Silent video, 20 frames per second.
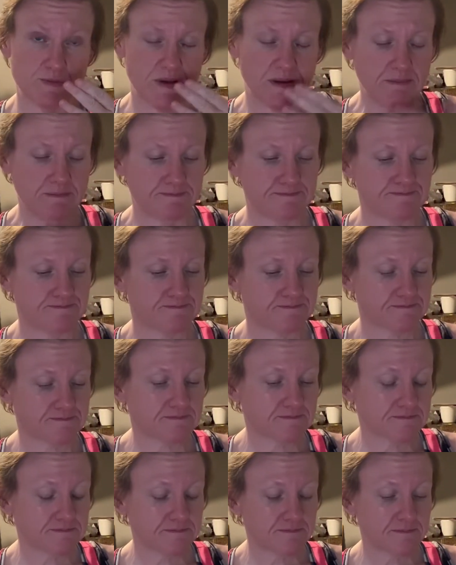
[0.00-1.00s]
me.
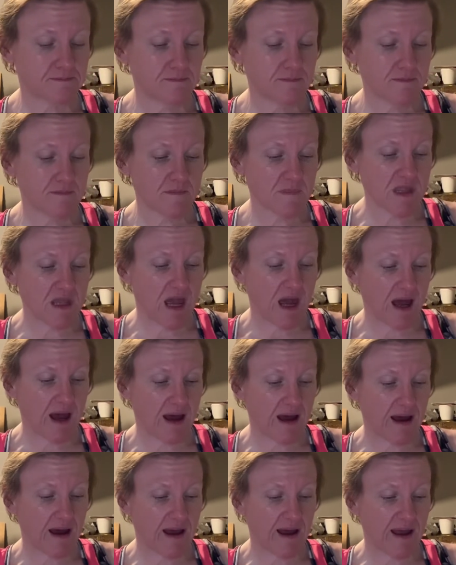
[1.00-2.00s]

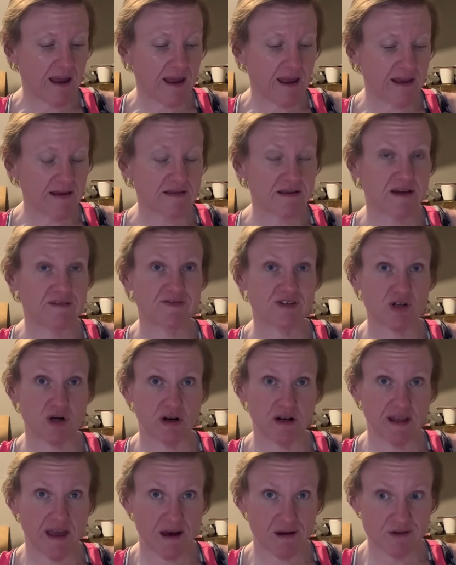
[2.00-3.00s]
I have
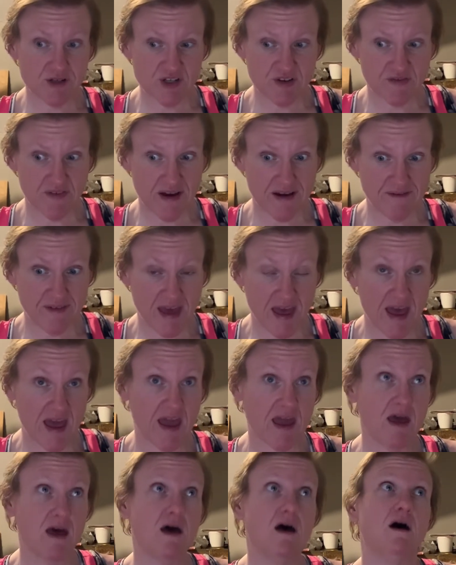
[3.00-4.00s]
started Couch to
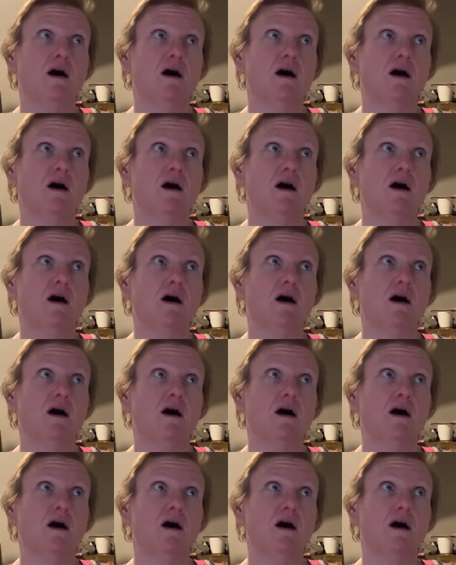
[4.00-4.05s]
5K